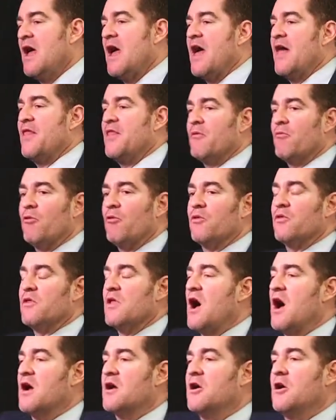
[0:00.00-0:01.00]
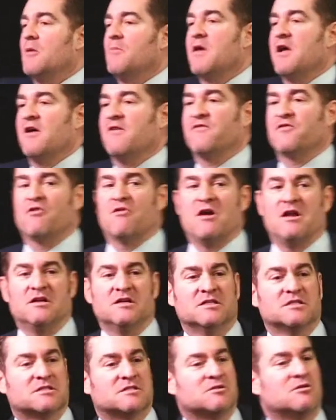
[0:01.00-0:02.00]
And they will not come after
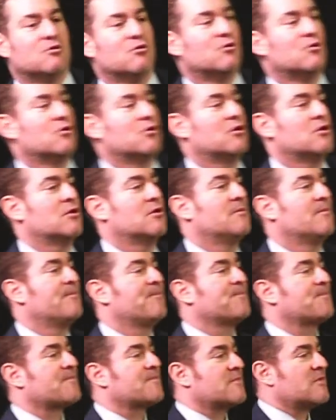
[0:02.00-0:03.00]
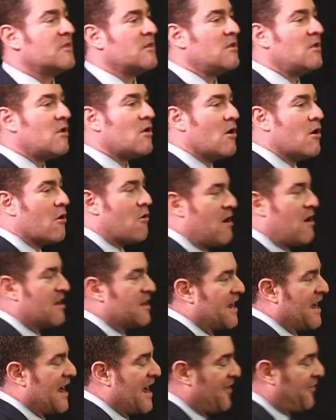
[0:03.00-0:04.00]
any school or
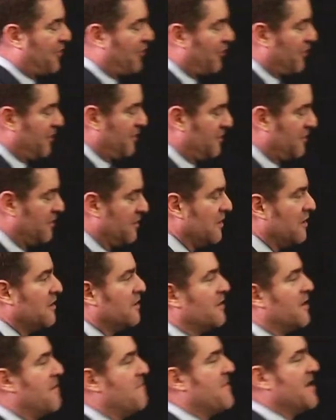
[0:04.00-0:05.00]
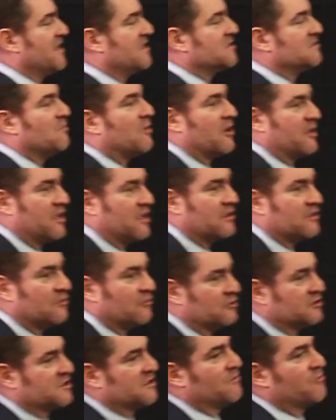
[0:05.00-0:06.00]
any athlete that makes money
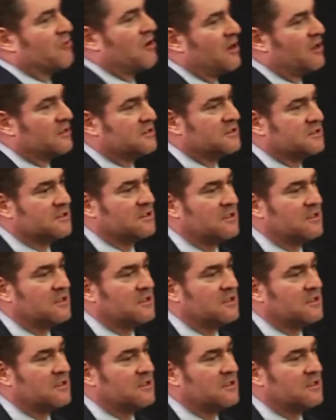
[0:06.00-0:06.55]
endorsing products.